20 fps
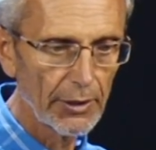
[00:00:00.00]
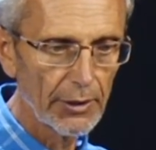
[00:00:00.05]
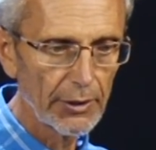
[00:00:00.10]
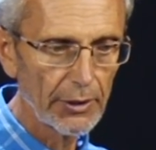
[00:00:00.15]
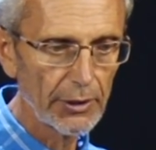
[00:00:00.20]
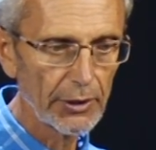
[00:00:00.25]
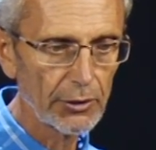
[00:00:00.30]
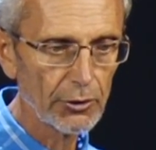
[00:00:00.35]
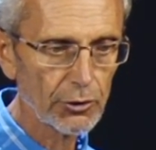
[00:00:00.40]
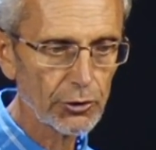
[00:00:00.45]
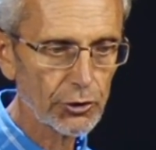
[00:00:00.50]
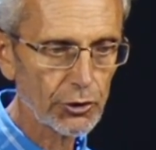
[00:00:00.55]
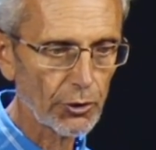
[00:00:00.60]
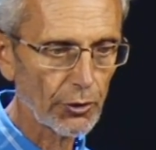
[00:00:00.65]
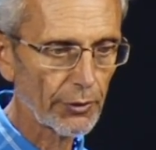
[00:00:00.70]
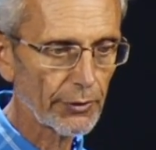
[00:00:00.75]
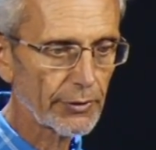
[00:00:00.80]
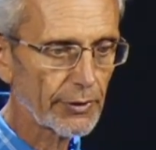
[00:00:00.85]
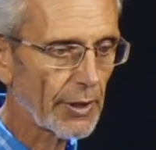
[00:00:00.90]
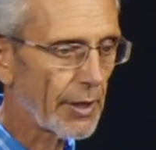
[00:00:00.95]
in a
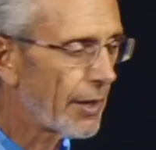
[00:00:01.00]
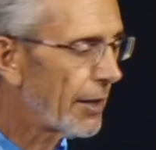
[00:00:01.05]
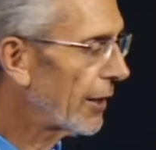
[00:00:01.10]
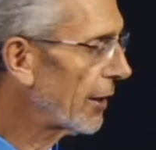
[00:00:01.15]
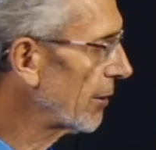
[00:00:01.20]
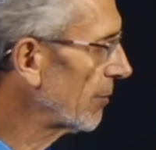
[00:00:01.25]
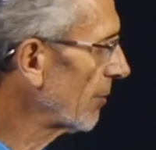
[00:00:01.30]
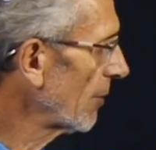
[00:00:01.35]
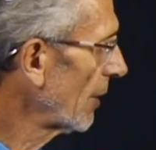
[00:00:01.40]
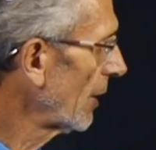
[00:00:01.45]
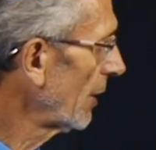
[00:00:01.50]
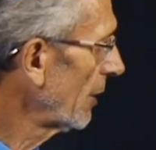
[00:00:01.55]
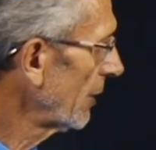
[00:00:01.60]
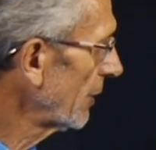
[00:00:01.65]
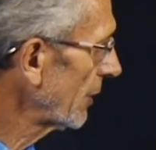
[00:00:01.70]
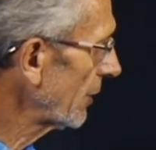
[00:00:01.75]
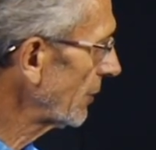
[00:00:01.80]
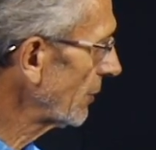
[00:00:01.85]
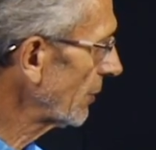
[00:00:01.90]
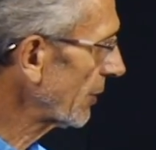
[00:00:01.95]
short time.
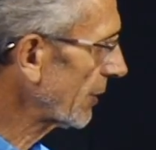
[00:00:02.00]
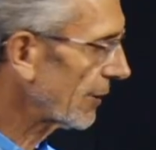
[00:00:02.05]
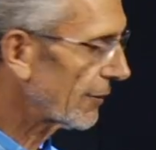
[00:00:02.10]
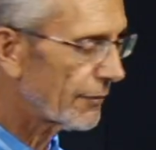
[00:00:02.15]
Here you can